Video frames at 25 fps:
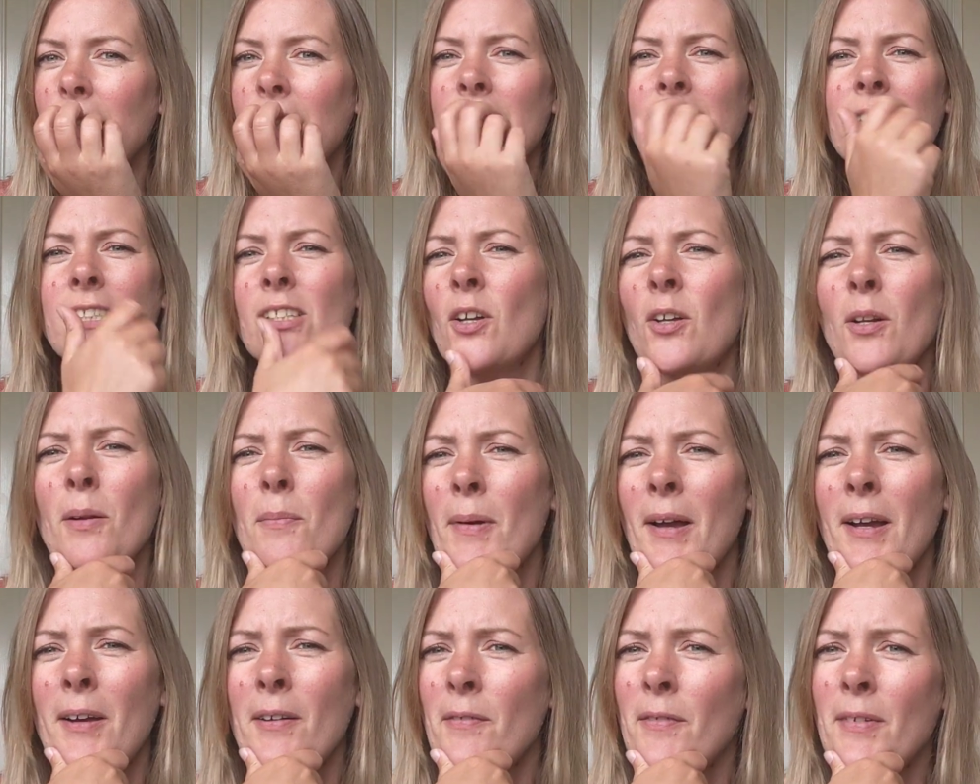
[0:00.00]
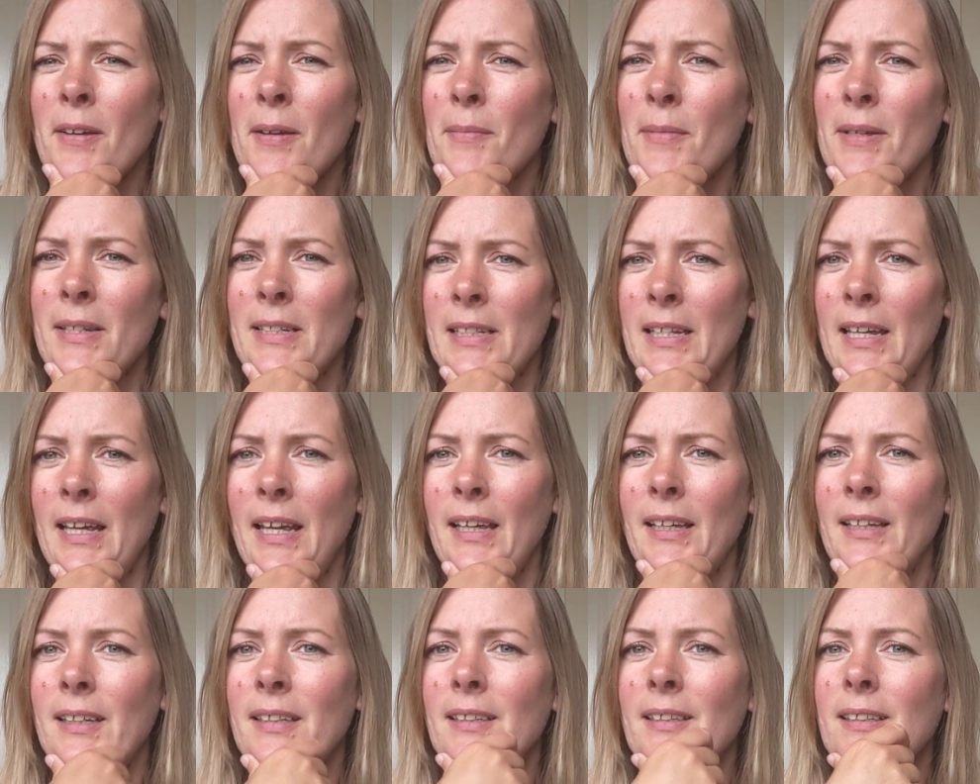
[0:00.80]
It's not about vitamin
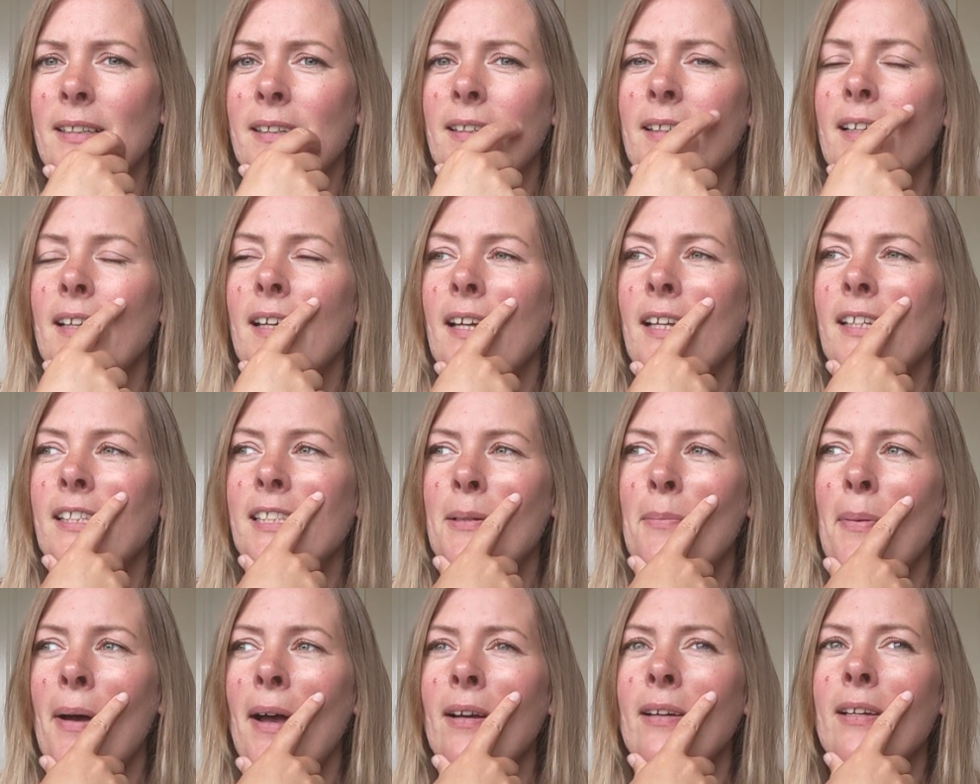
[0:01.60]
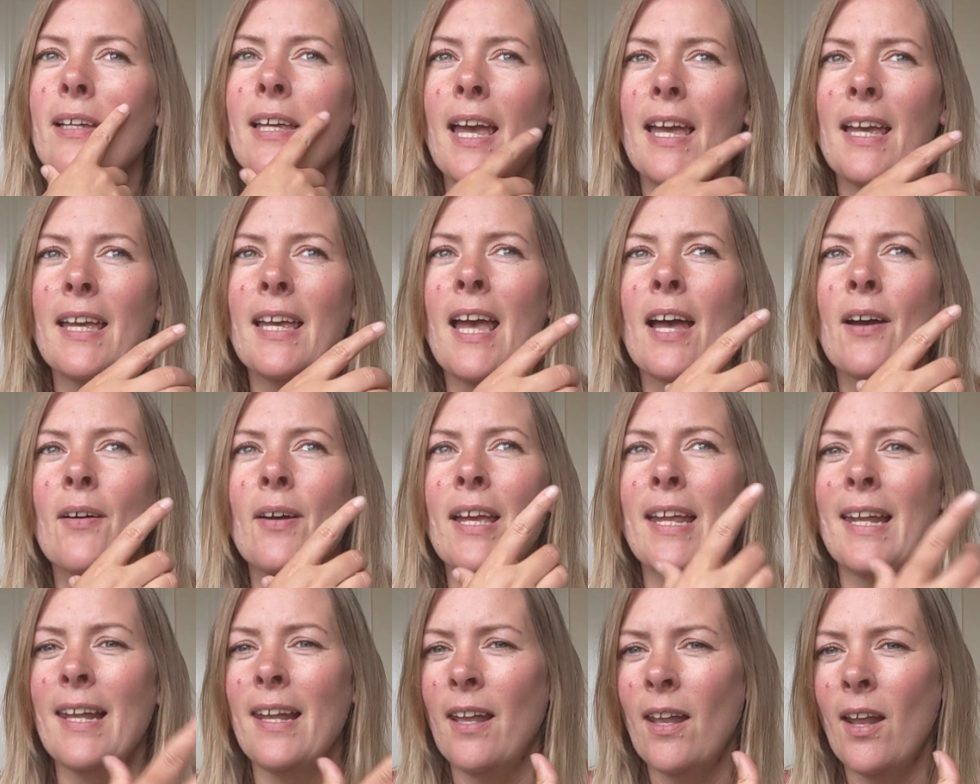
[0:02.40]
D. It's about getting out
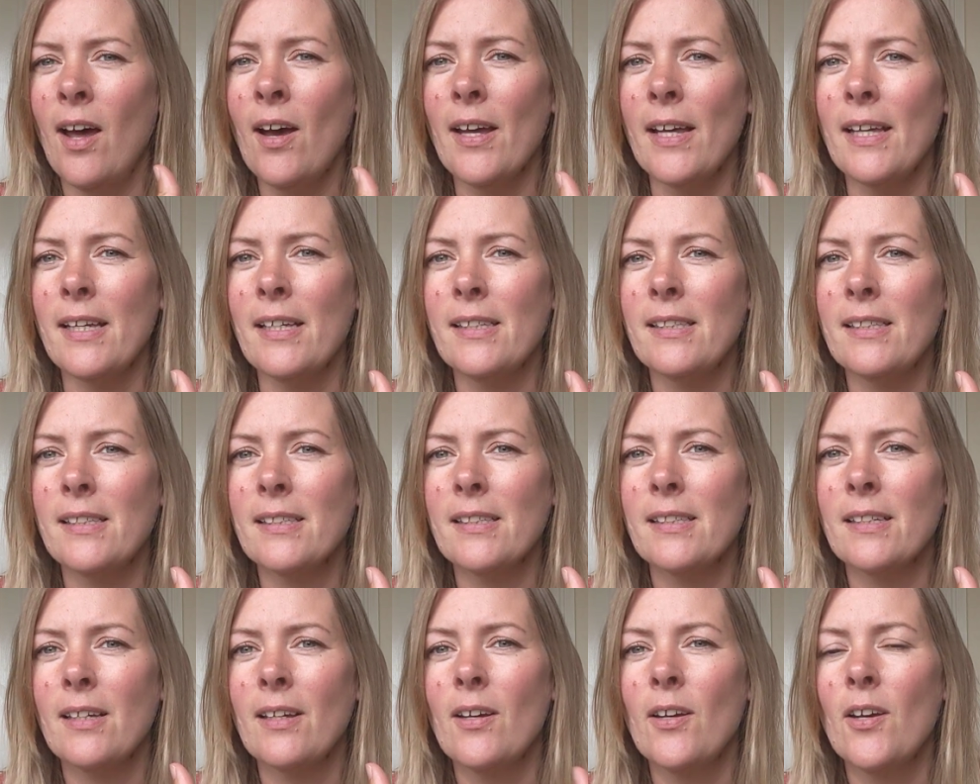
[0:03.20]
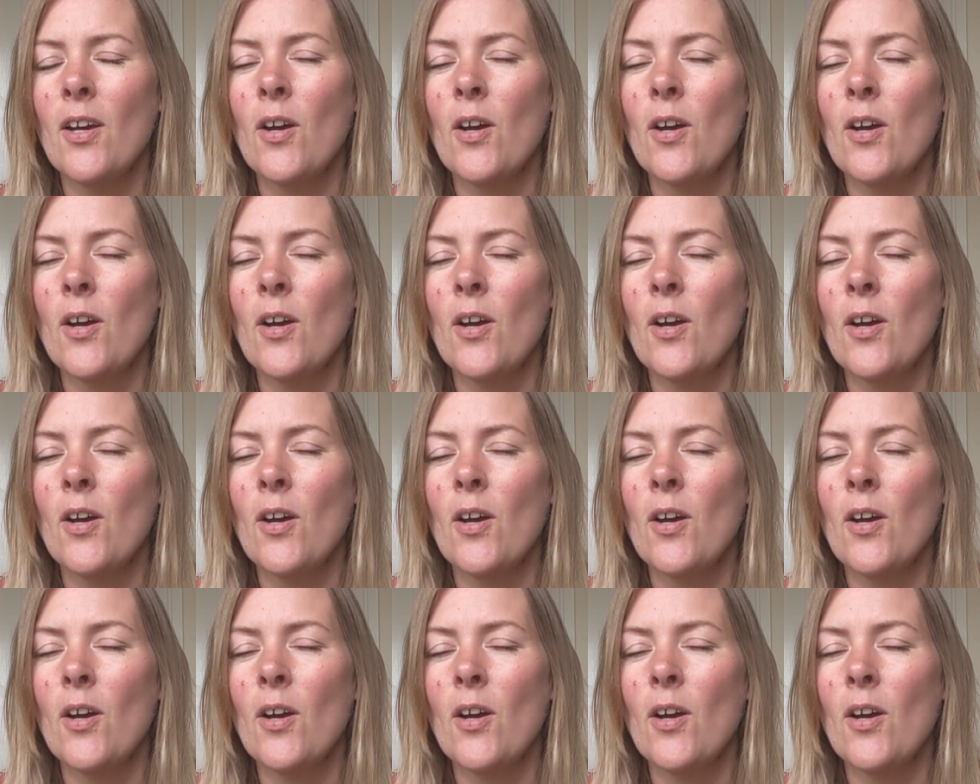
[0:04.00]
in light.